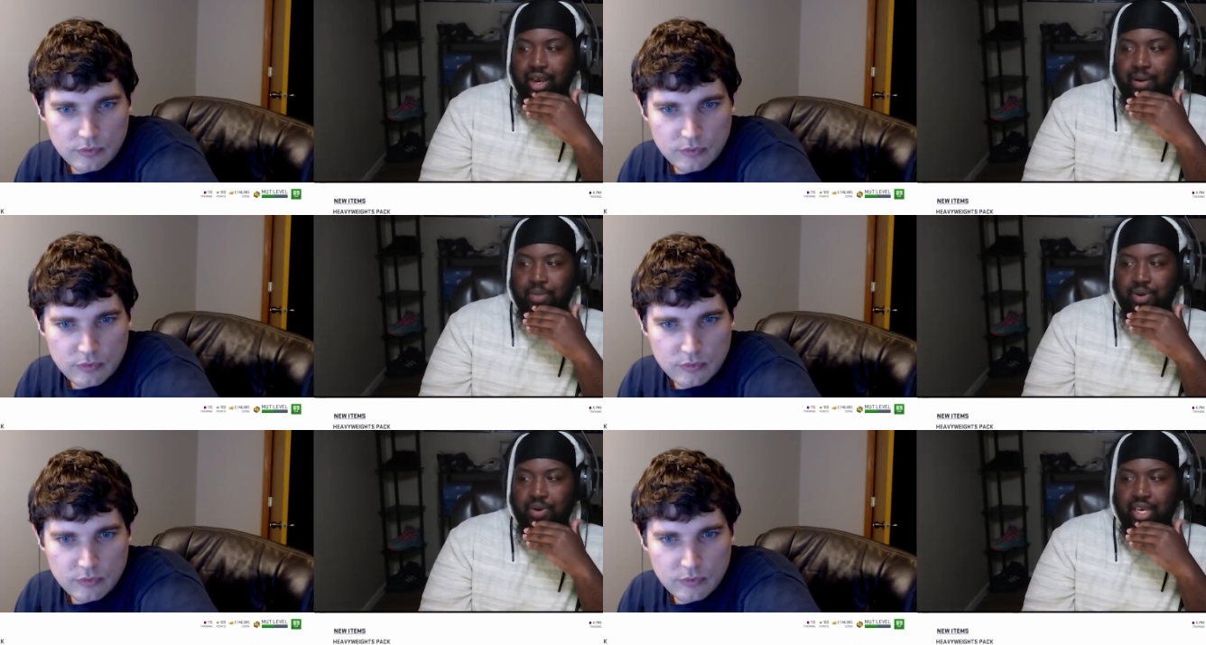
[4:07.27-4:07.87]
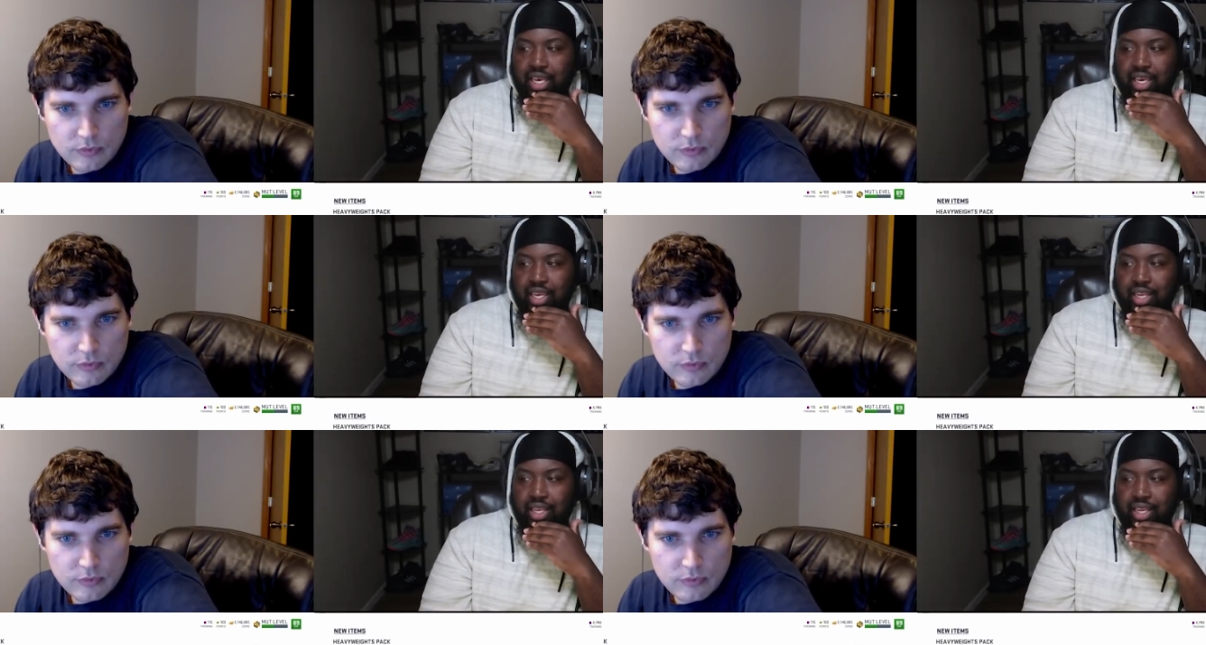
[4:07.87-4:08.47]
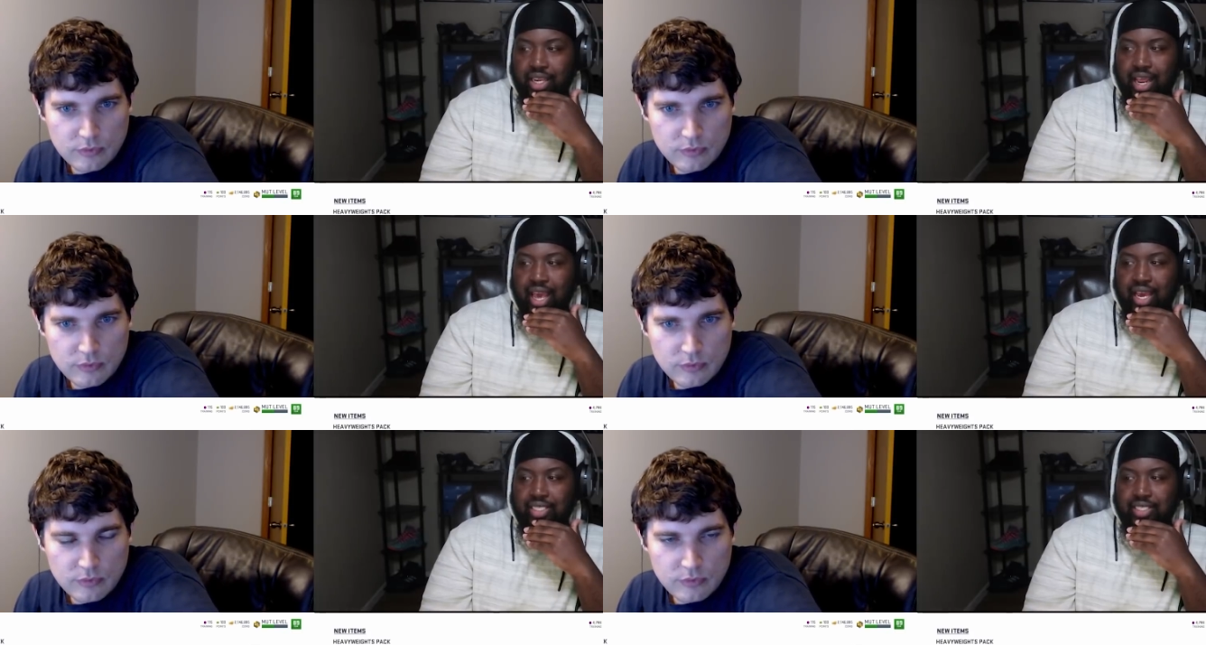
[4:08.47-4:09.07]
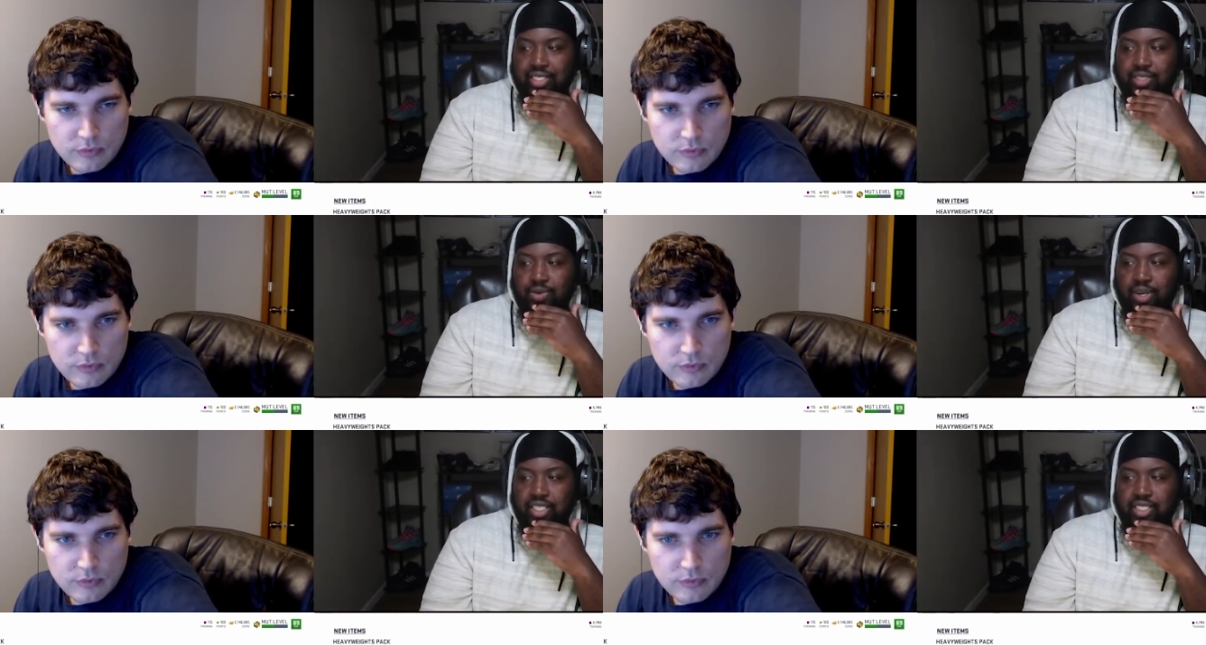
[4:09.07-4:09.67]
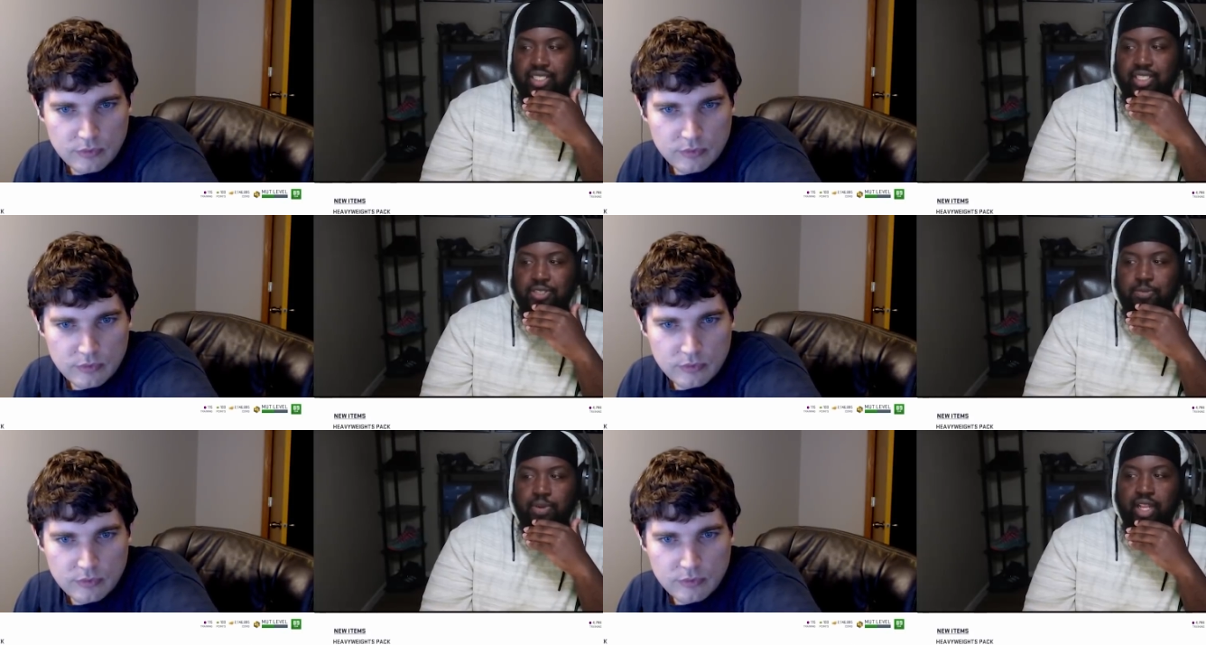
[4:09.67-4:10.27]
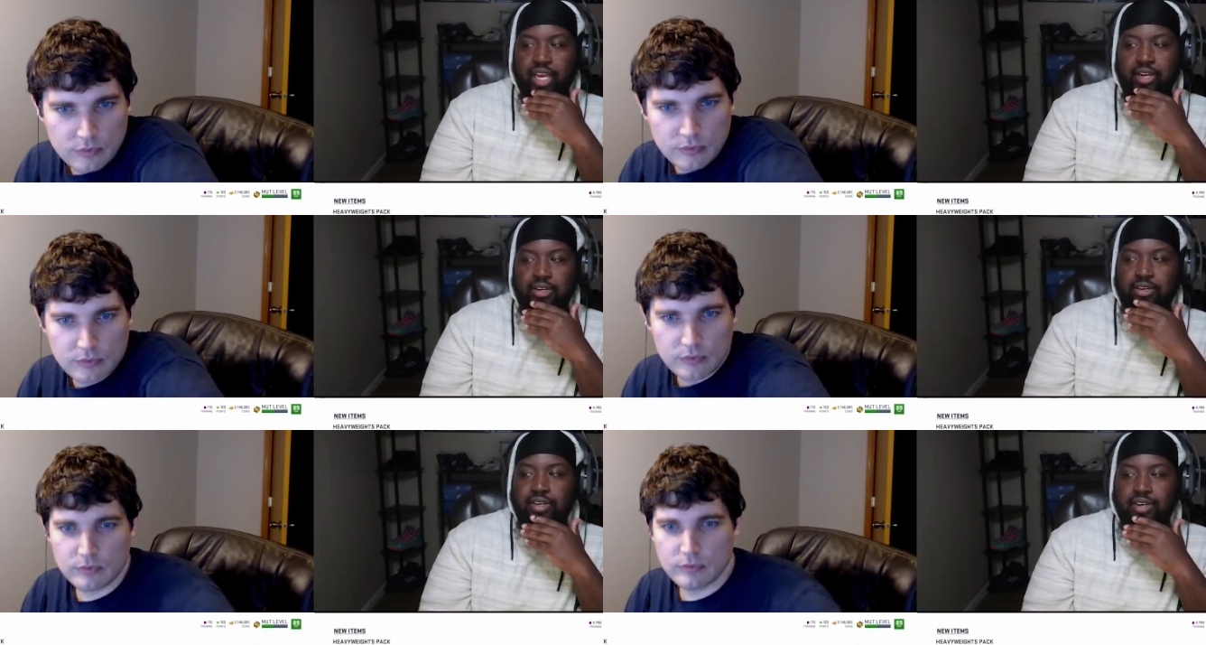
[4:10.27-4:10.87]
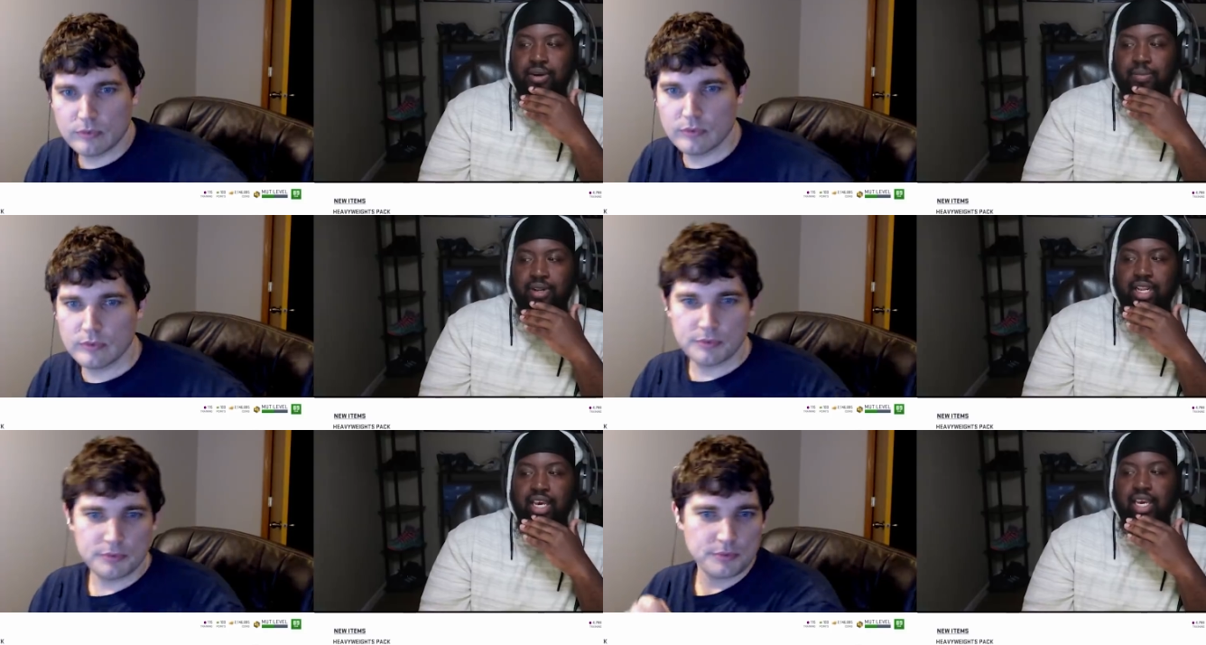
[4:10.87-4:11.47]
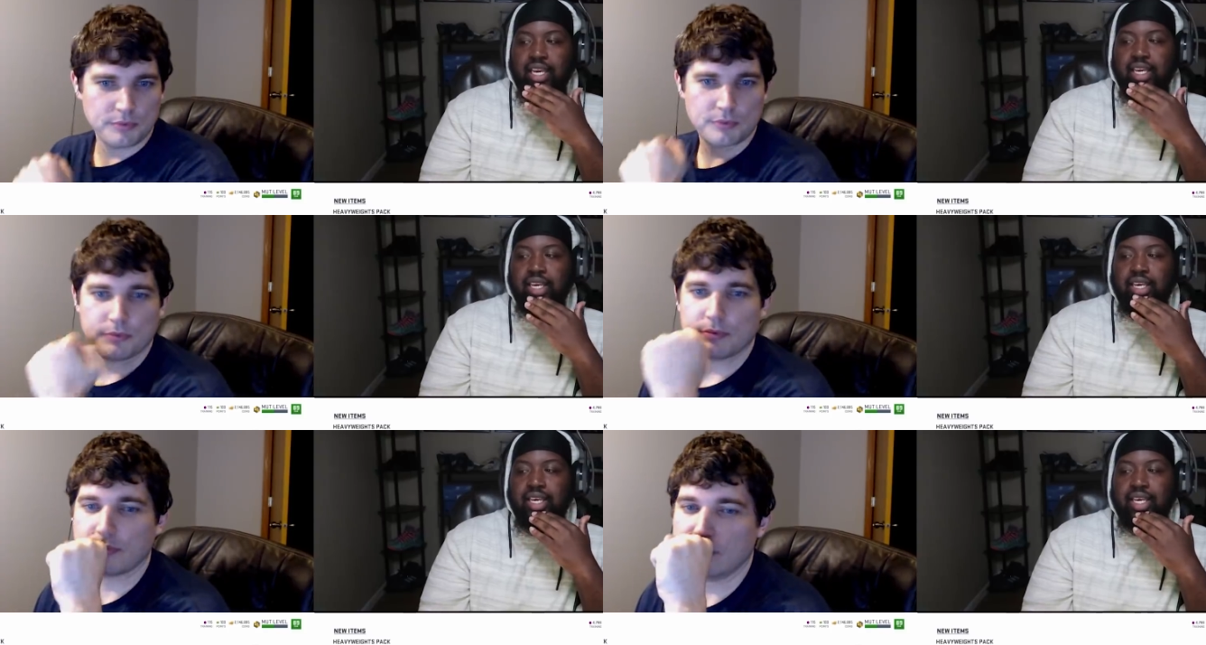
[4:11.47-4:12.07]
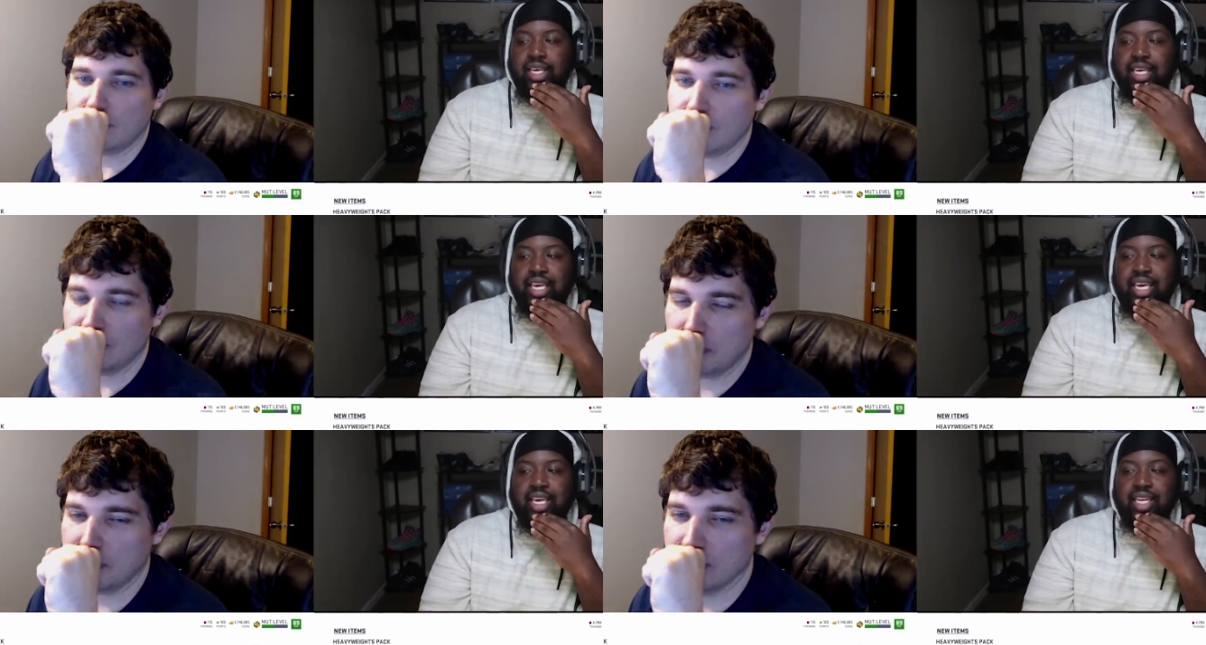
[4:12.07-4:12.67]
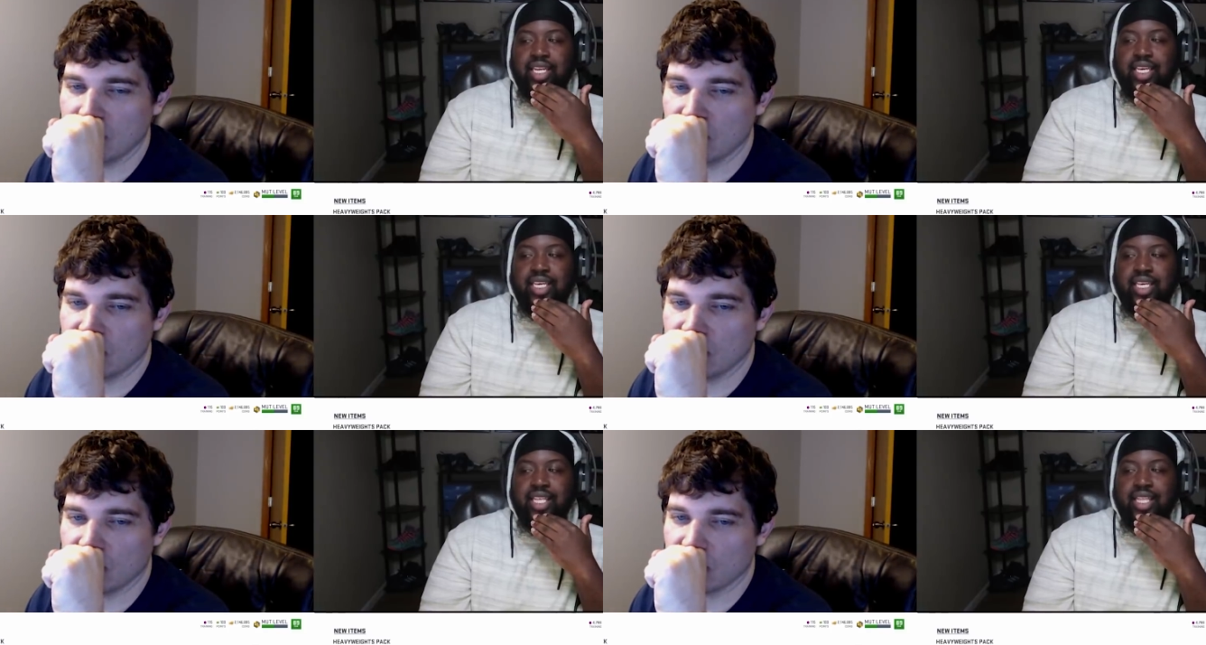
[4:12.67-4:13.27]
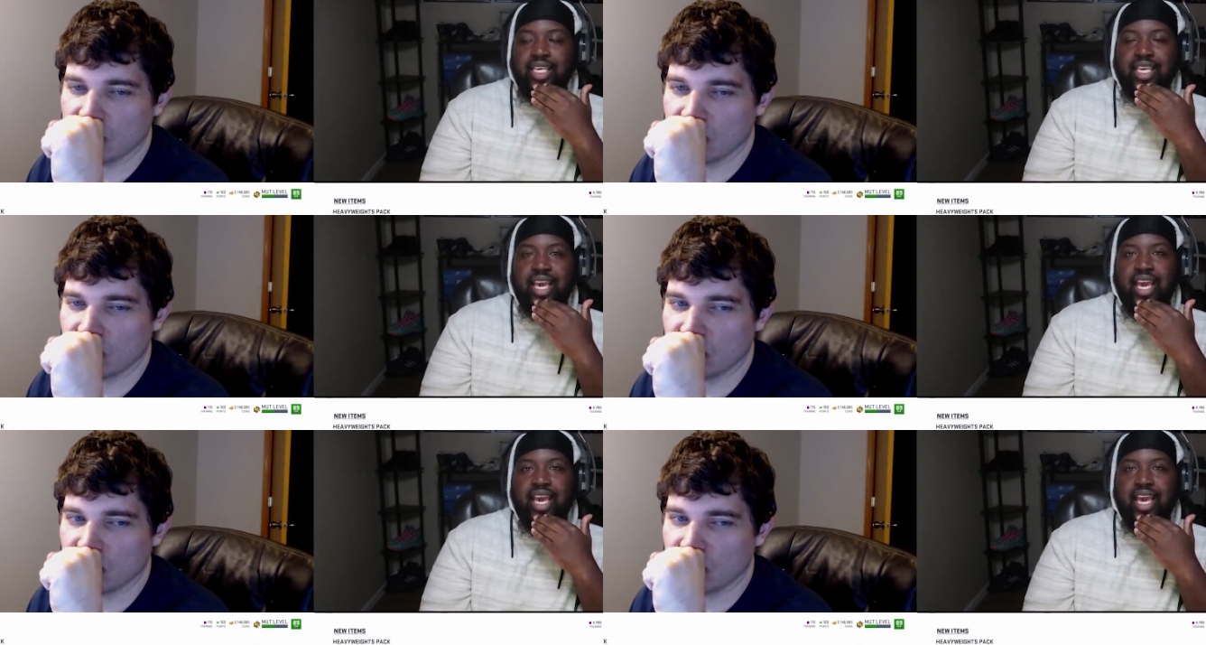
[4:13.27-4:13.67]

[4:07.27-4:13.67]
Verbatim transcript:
Speaker 1: I'm gonna go ahead and ask this question: Does your player play in the